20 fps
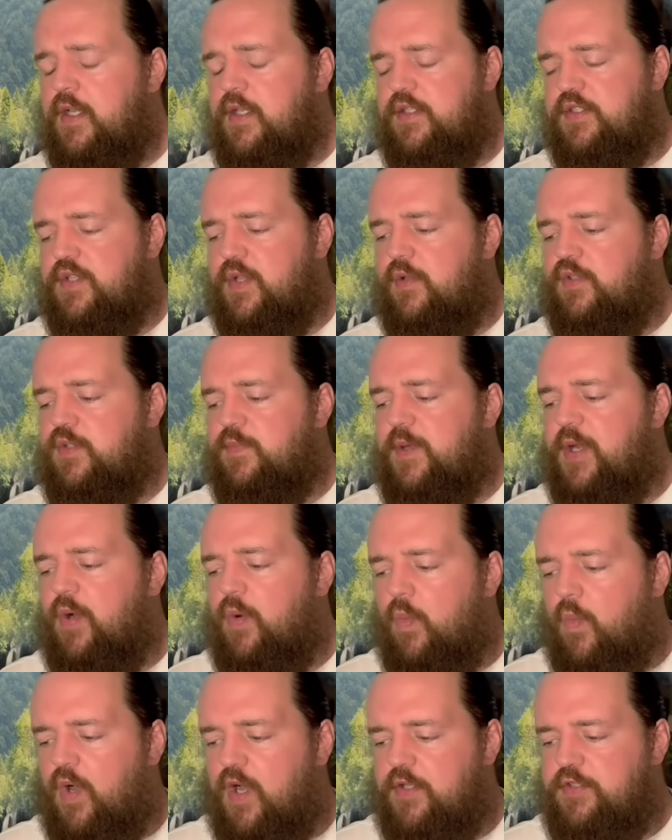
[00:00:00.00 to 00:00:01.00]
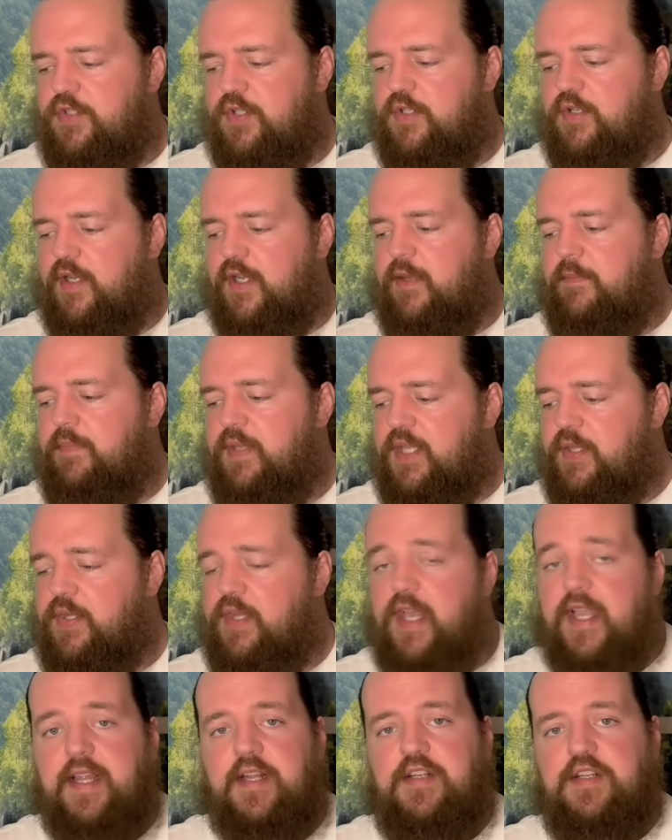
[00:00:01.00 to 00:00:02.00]
So spirit wants you to like be a
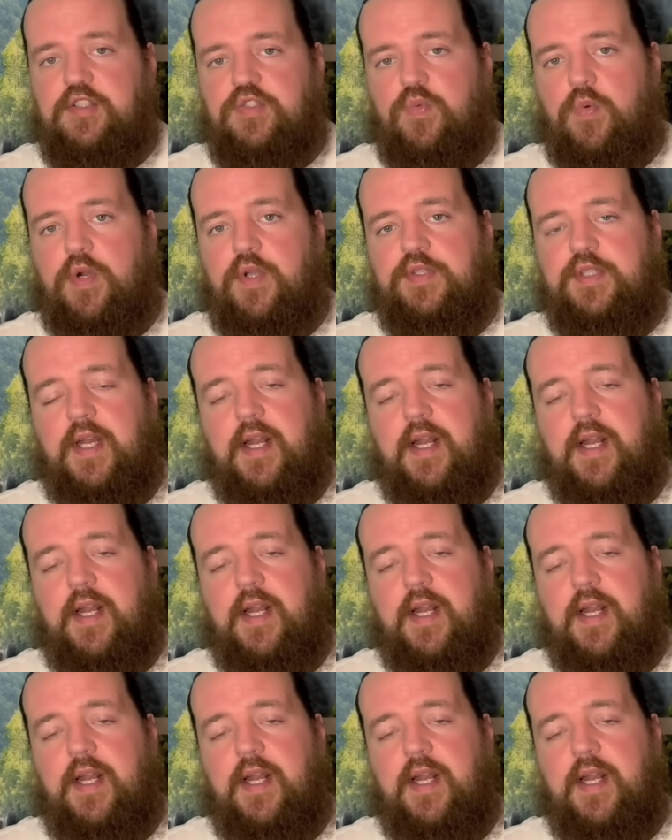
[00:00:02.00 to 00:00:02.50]
light in this world.